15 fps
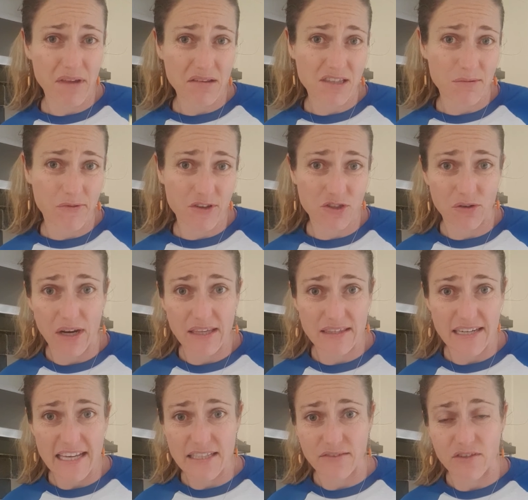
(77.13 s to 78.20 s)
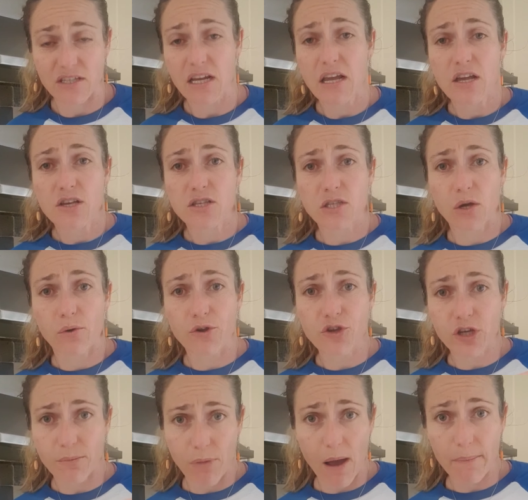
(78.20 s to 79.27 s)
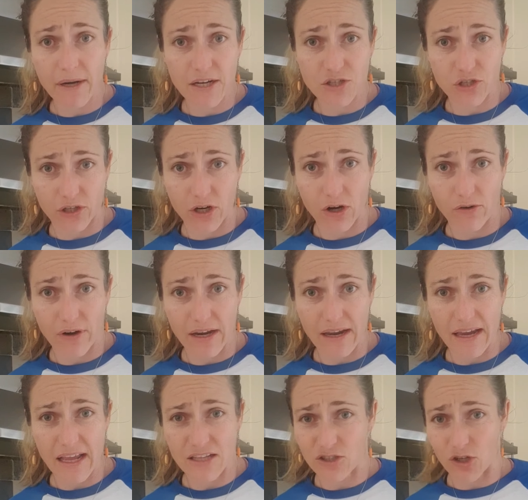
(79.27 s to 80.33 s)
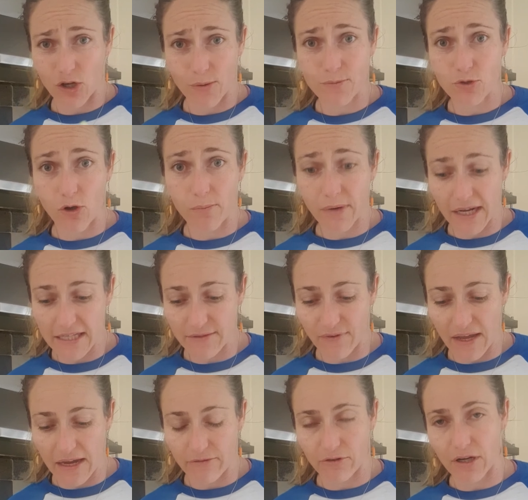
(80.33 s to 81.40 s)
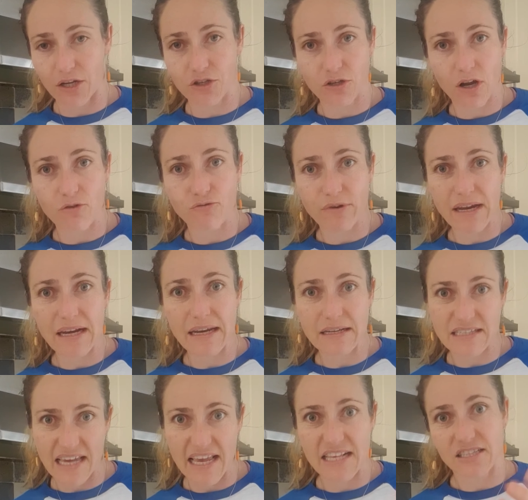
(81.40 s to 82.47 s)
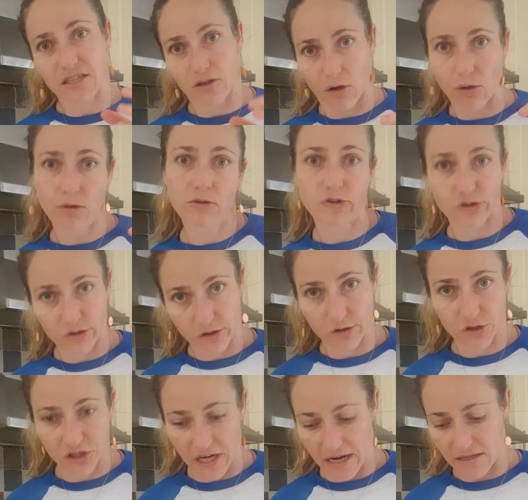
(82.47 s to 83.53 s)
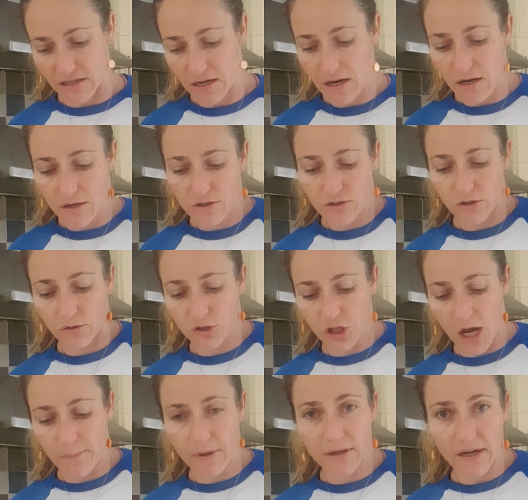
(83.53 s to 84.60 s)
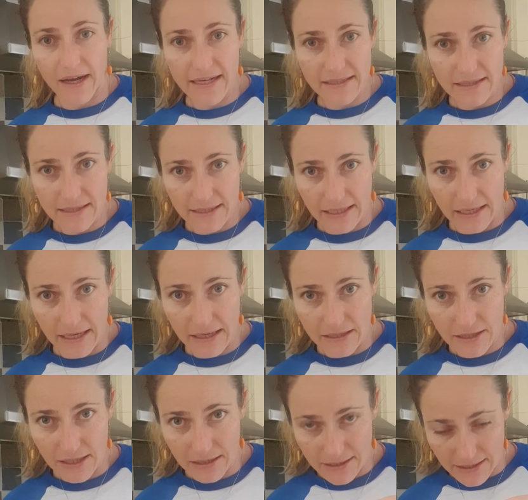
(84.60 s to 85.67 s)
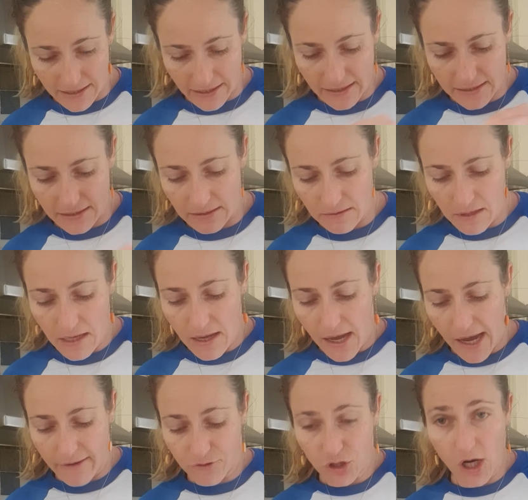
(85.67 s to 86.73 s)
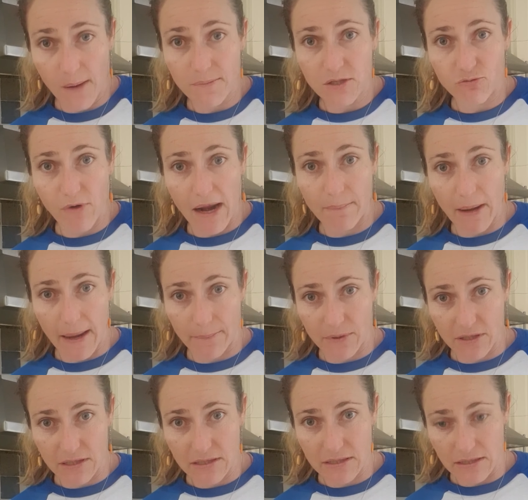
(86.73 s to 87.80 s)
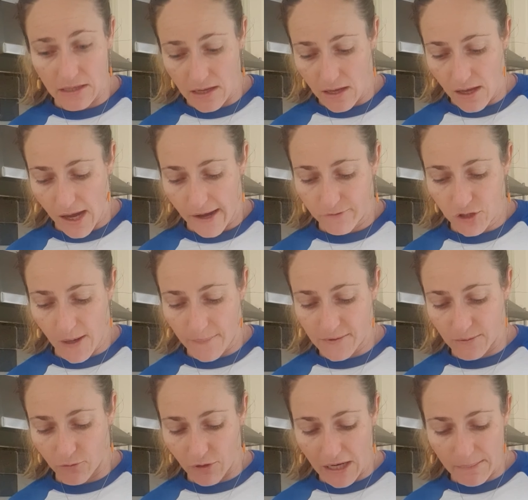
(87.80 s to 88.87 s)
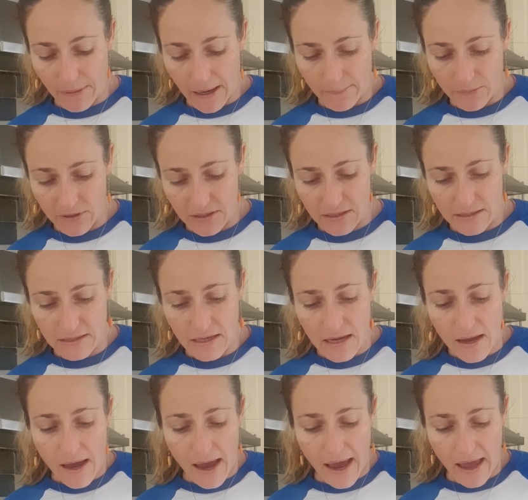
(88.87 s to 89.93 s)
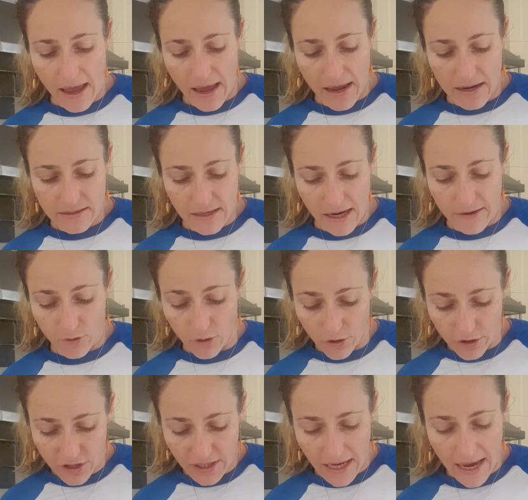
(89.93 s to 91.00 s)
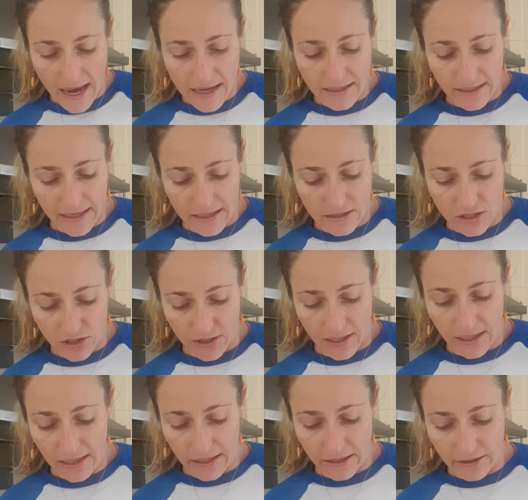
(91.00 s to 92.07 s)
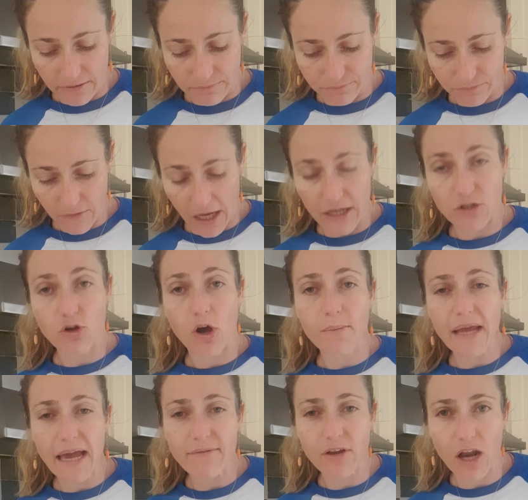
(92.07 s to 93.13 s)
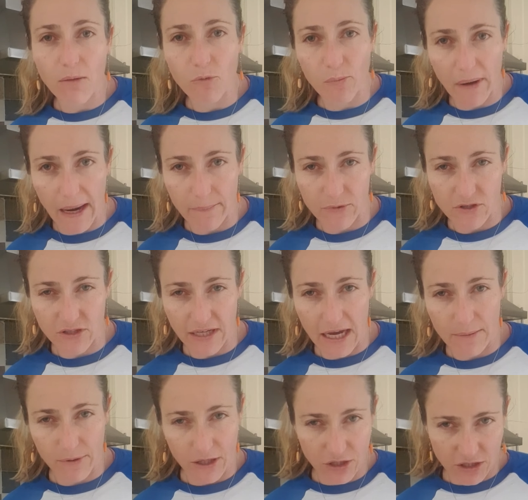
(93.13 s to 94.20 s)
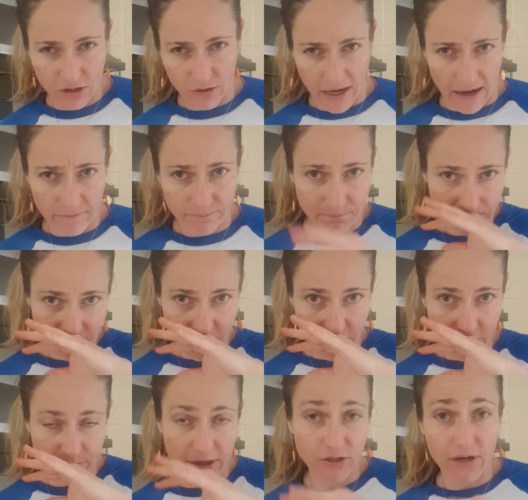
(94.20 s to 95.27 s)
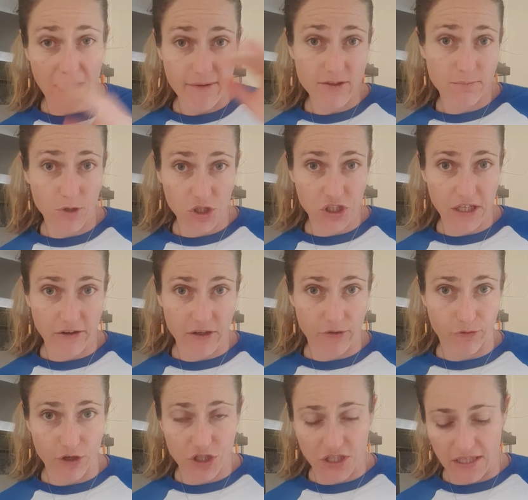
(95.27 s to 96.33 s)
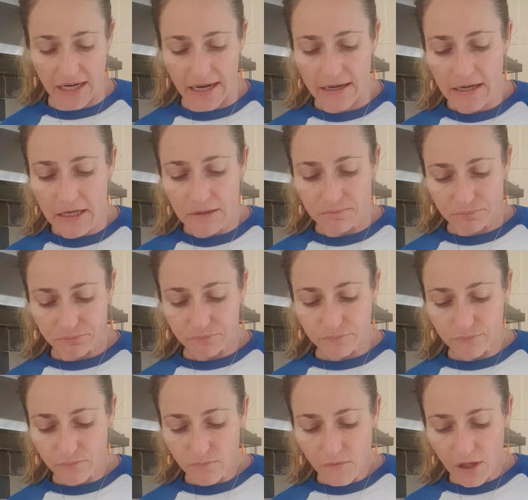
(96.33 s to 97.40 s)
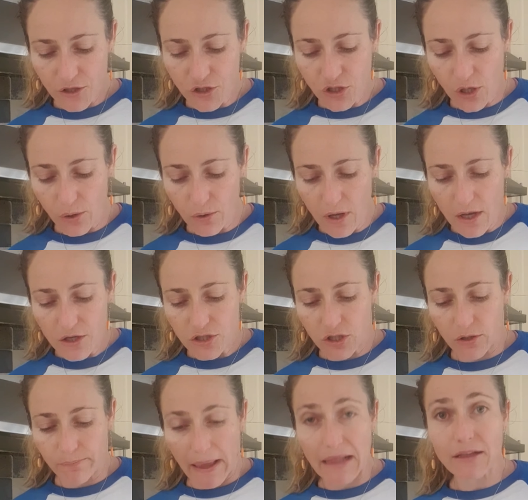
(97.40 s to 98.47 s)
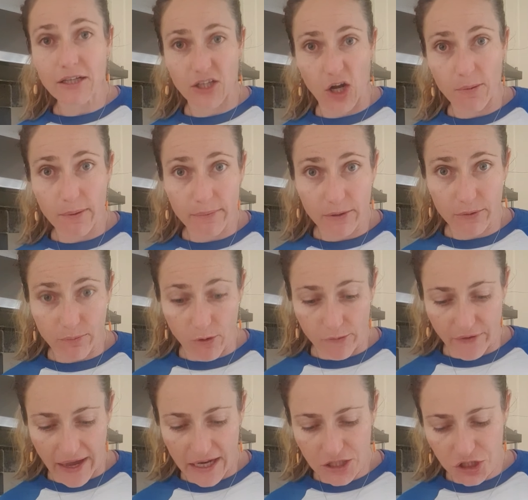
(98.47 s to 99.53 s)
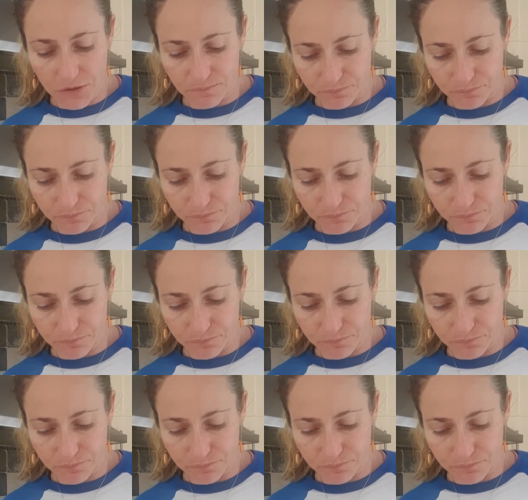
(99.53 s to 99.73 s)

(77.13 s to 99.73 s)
some of us don't like the taste of it. So you can pop it into a curry, it's going to absorb nice flavour, and you're not really tasting a whole courgette. So chop it nice and skinny into little sticks. I've chopped red peppers, I've chopped some green peppers, and I've also added into here, I'd normally have a lot more peppers, okay, but I just don't have, excuse me, I don't have as much here in the fridge today. So to bulk it up a bit with more veg,